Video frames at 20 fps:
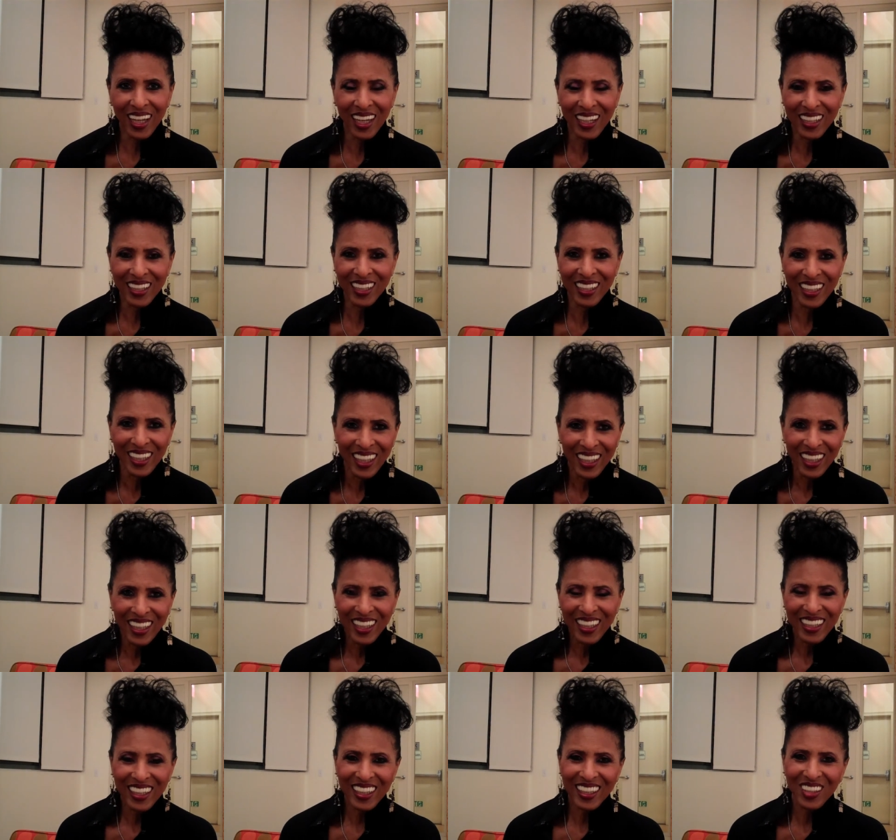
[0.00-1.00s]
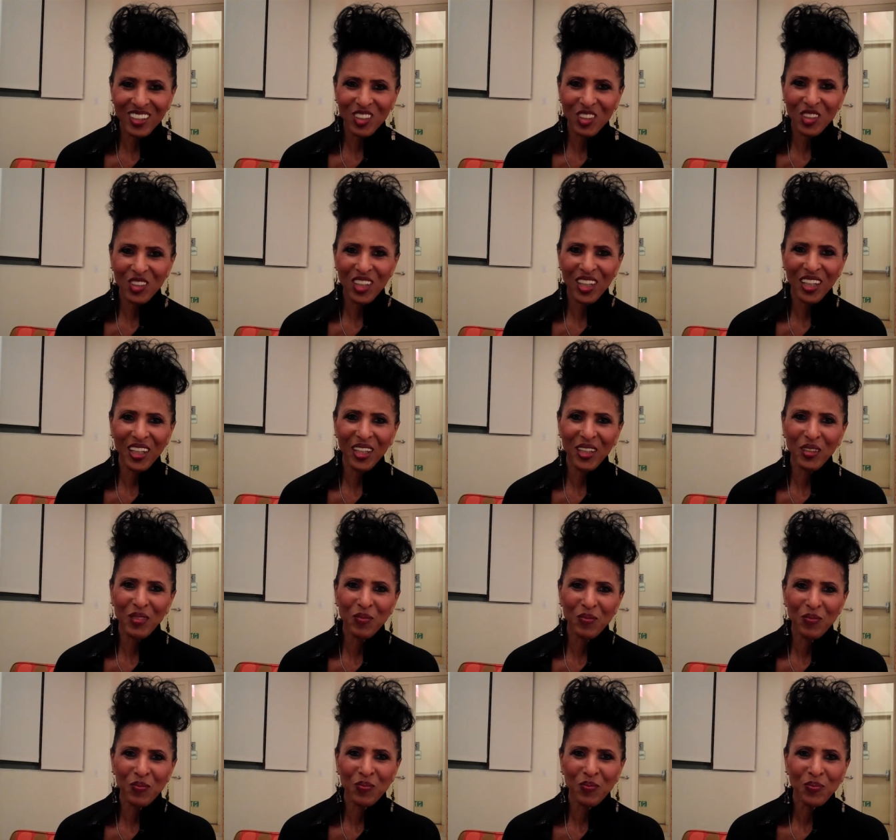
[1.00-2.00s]
and there's, uh,
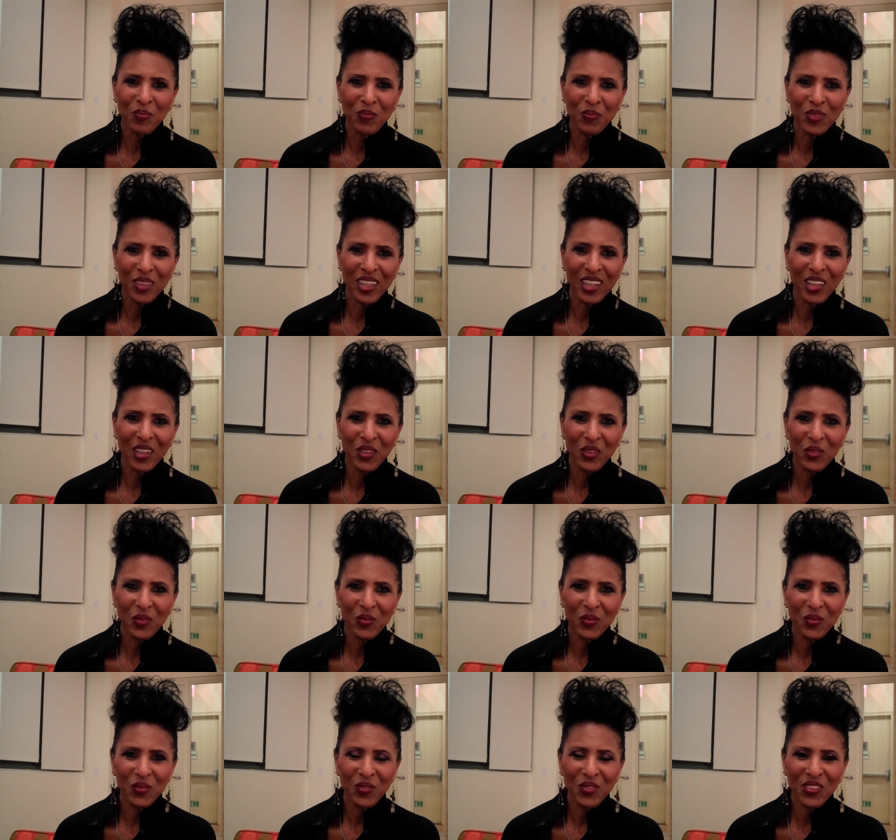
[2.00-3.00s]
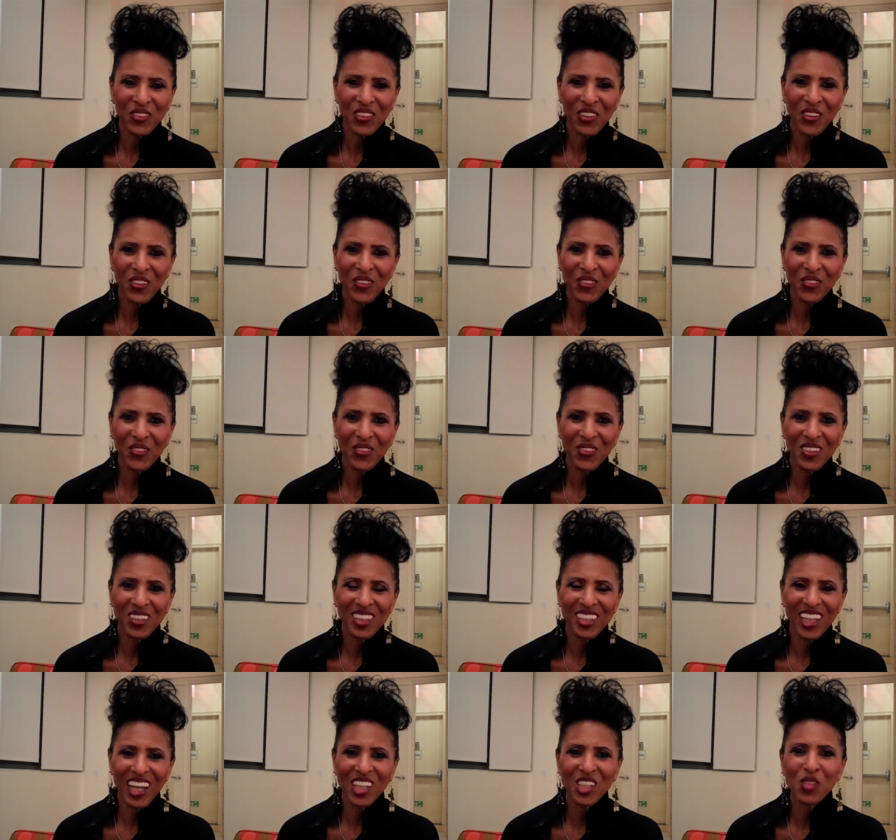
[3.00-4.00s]
you know, so
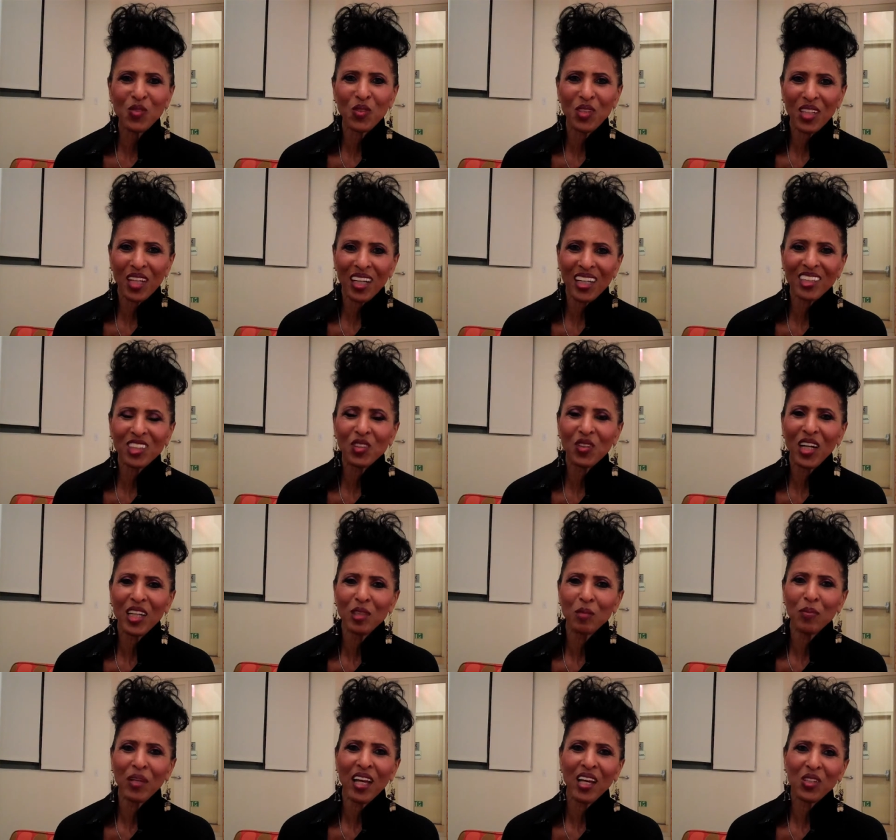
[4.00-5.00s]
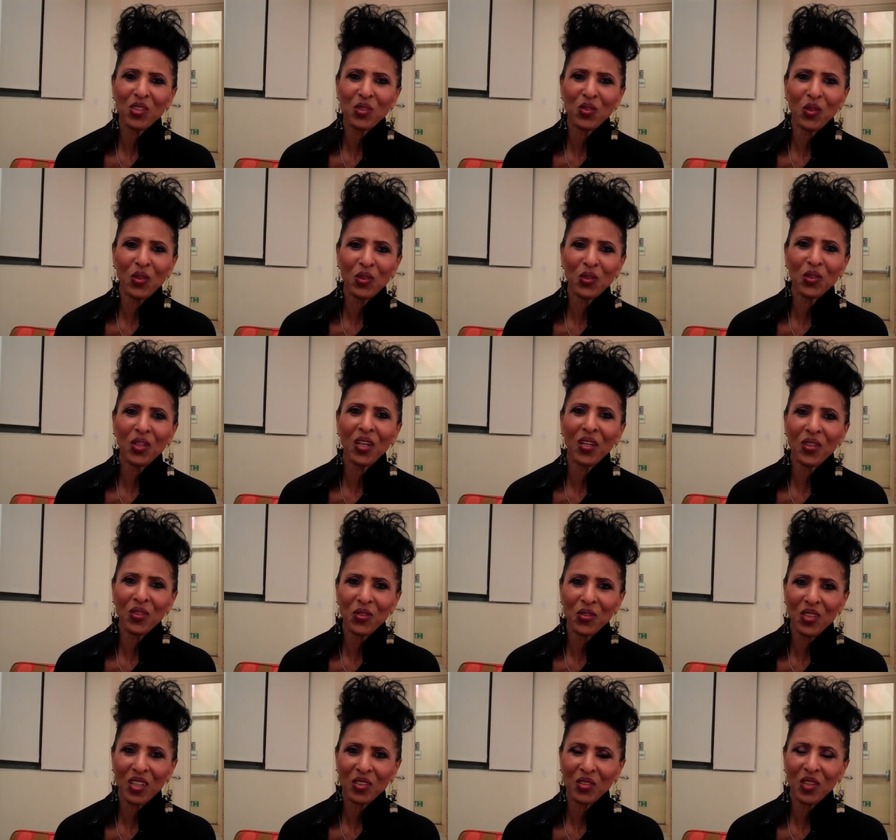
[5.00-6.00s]
that's what I try to pass on to
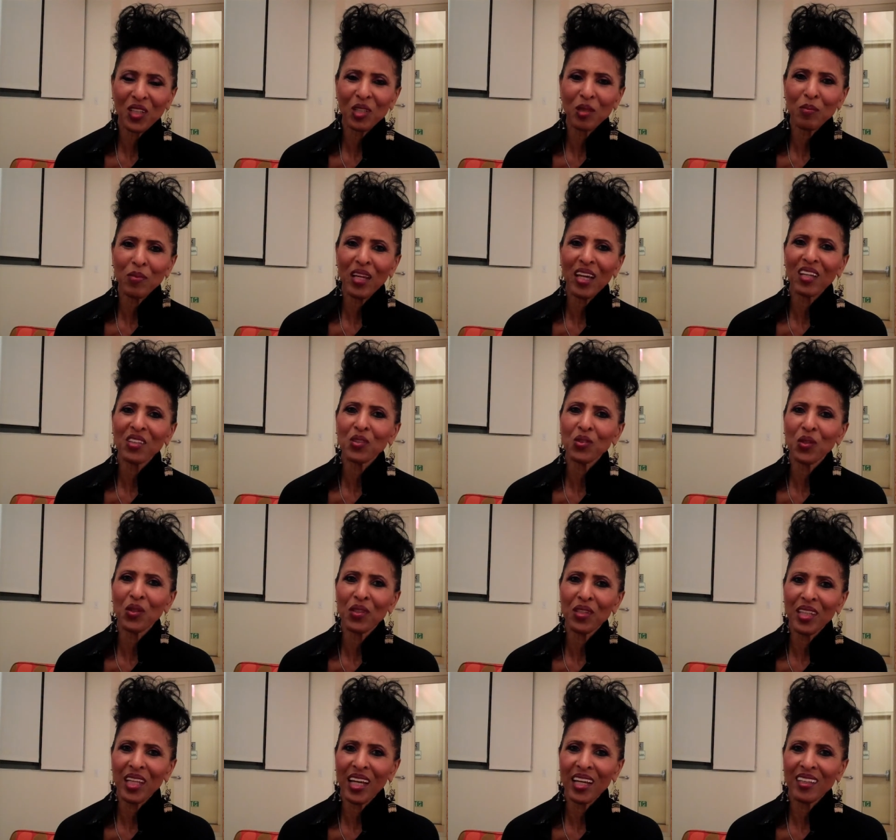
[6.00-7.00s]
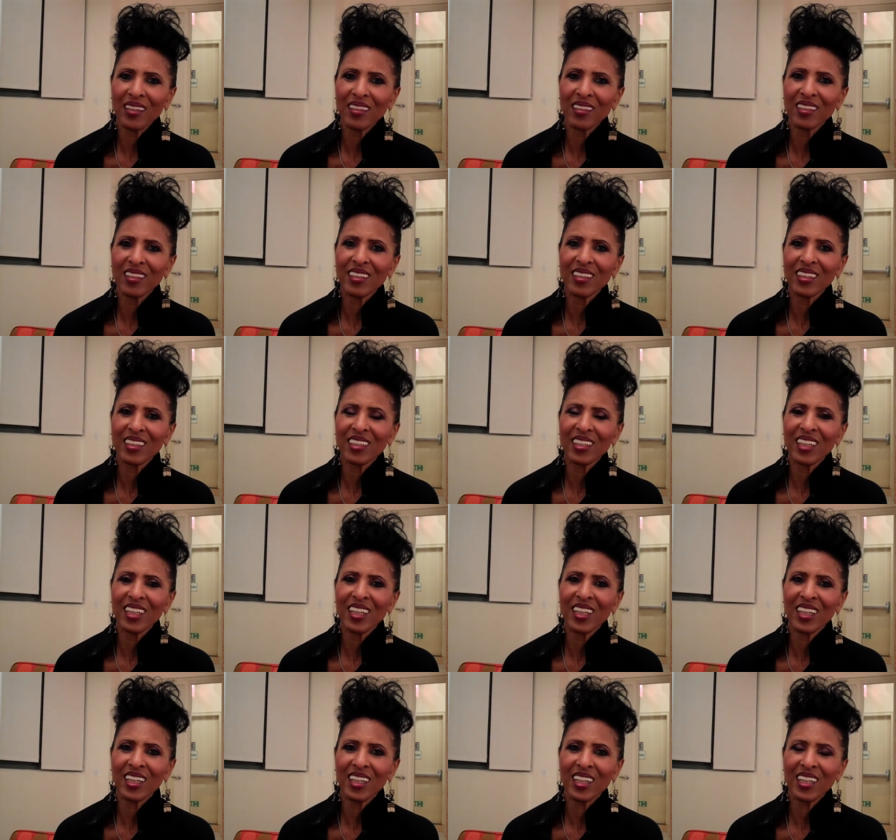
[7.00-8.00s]
others. I try to pass on that
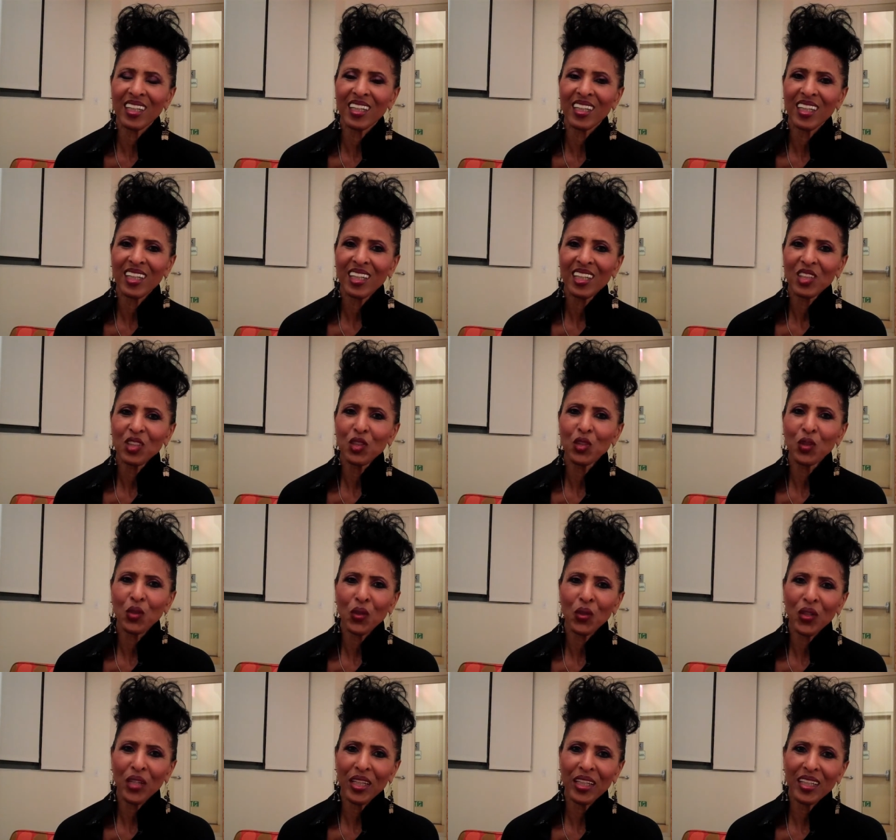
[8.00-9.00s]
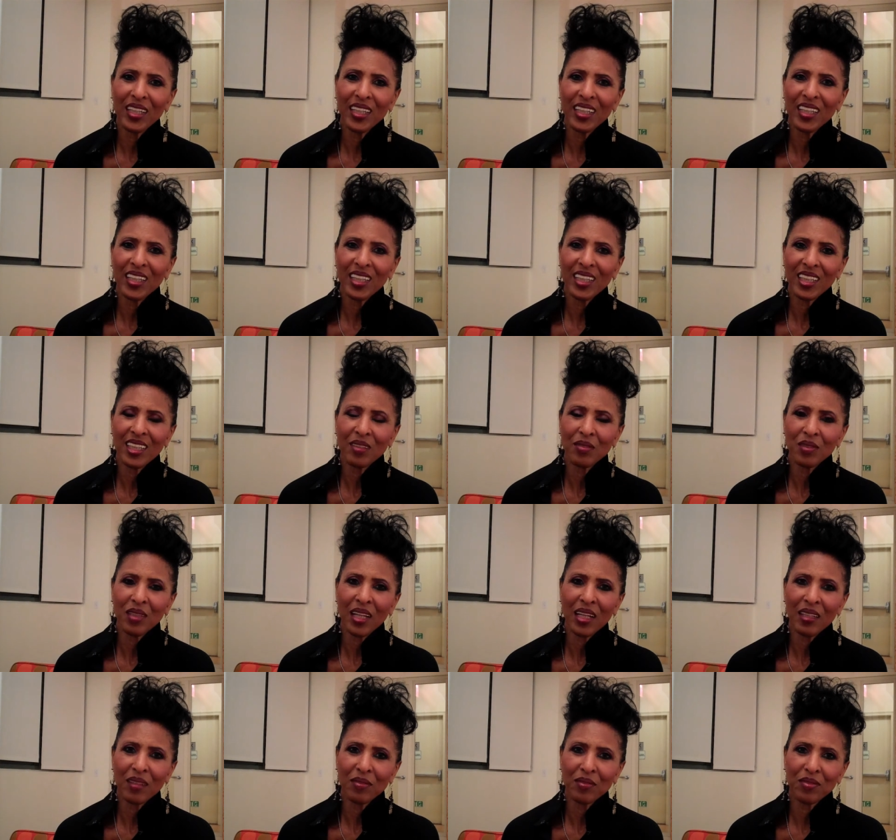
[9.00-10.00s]
uh, joy of
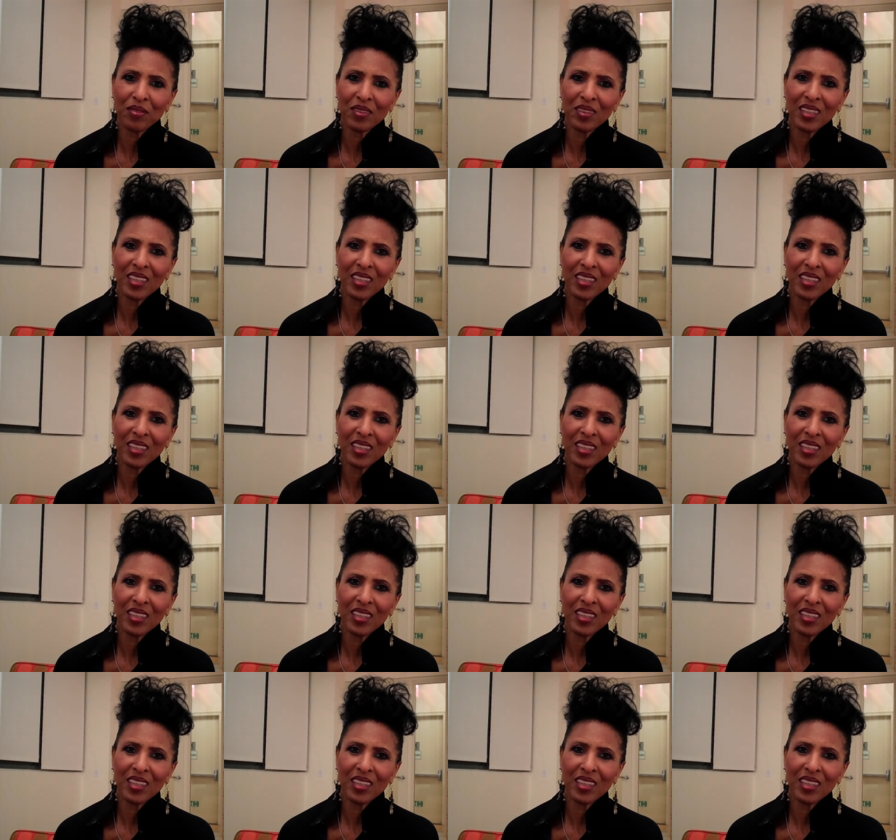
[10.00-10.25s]
life,